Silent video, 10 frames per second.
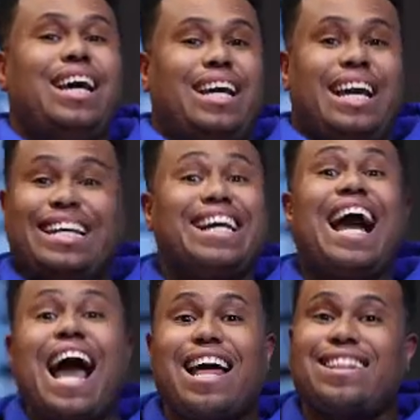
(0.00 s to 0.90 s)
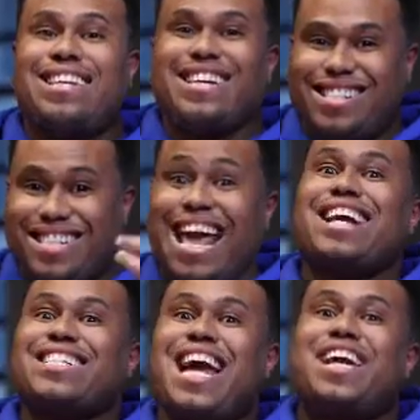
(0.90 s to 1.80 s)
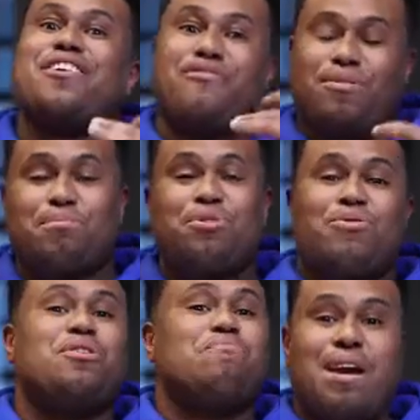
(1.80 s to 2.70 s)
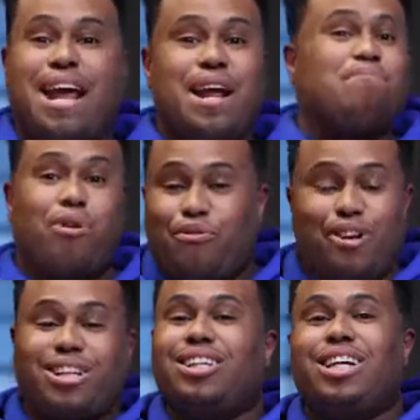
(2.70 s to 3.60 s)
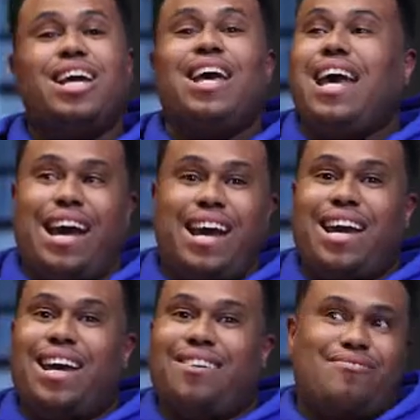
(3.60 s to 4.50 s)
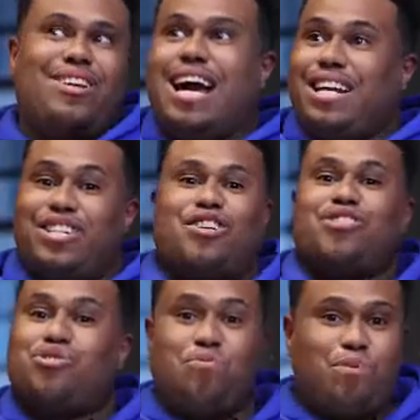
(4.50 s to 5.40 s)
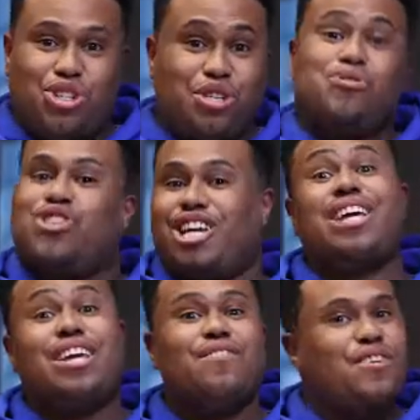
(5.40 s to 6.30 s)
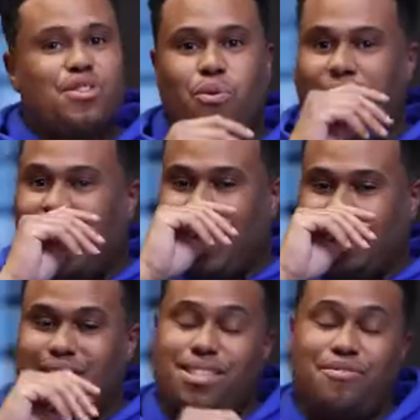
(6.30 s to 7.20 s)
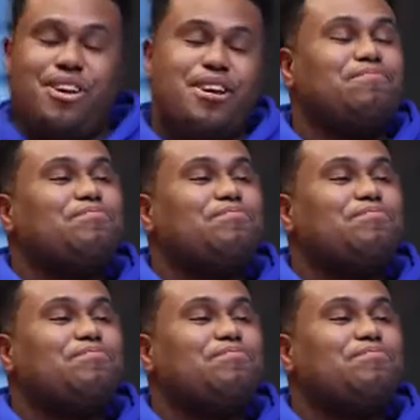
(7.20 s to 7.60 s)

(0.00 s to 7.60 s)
and got the exact jacket from the movie made perfectly and got it done super cheap so they could give these away at this event.